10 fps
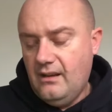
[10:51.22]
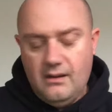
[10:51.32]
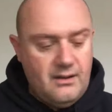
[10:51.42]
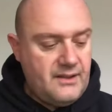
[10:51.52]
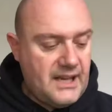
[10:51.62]

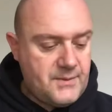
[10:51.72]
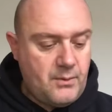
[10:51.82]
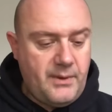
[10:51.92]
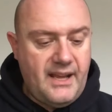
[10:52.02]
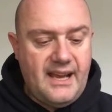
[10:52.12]
That's
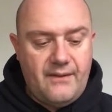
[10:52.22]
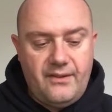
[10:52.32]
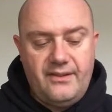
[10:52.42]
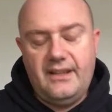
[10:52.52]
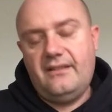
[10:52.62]
probably
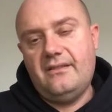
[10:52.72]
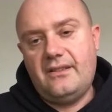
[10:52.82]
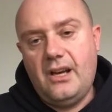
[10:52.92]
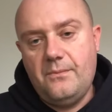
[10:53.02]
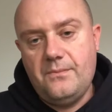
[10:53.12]
everything that
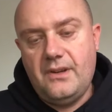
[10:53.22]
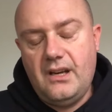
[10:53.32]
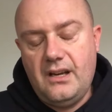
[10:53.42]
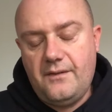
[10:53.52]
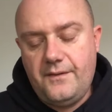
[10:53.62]
come
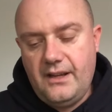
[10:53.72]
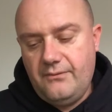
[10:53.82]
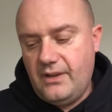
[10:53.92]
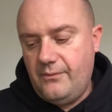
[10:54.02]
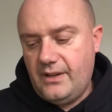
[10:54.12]

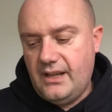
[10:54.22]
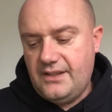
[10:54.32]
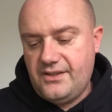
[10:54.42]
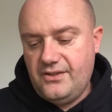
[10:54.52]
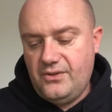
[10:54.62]
in regard
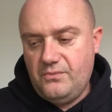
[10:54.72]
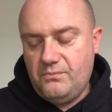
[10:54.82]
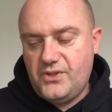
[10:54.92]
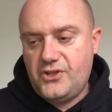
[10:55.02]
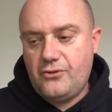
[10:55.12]
to
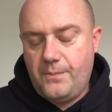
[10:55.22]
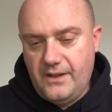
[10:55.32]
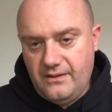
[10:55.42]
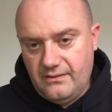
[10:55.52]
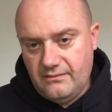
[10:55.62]

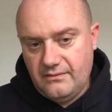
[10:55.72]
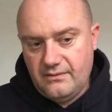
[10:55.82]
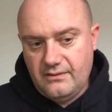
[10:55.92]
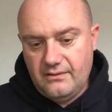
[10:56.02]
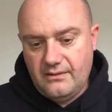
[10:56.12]
stripping
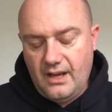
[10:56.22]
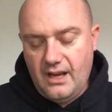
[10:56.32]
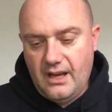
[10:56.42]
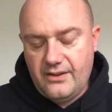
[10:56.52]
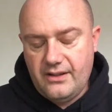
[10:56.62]

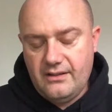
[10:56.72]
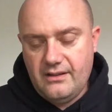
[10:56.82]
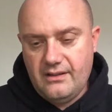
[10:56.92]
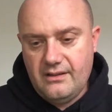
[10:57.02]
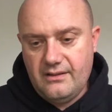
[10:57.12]

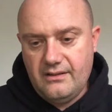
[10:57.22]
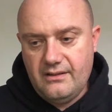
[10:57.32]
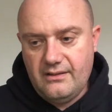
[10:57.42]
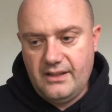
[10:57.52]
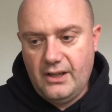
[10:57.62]

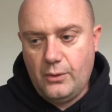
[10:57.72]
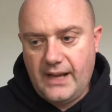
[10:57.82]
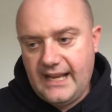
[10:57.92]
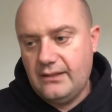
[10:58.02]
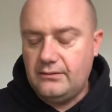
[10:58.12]
the old
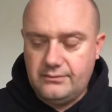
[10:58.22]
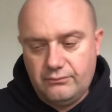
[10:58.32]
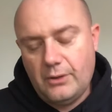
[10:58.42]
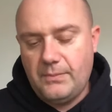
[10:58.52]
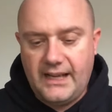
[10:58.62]
handled
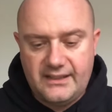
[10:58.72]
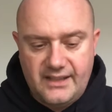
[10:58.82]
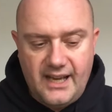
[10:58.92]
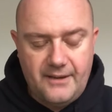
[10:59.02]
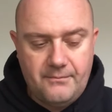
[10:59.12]
rod blank
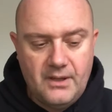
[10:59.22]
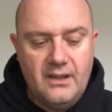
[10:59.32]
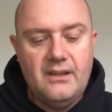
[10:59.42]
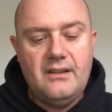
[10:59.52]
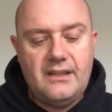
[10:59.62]
down.
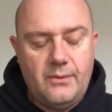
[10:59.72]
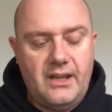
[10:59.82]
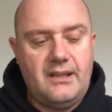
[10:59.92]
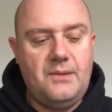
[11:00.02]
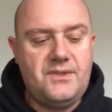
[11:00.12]
Then when it
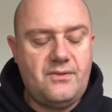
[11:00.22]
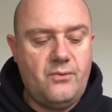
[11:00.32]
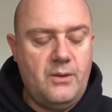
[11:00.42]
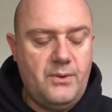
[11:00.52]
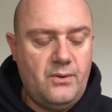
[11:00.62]
comes to
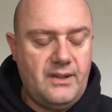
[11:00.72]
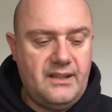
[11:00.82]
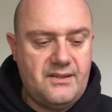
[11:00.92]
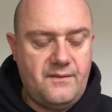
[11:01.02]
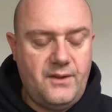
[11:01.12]
rebuilding,
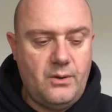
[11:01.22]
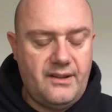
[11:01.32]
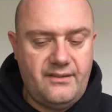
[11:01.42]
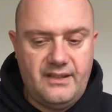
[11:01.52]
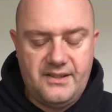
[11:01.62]
there's a few other
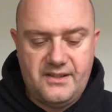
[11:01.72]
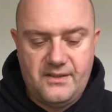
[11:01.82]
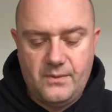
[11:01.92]
things as well.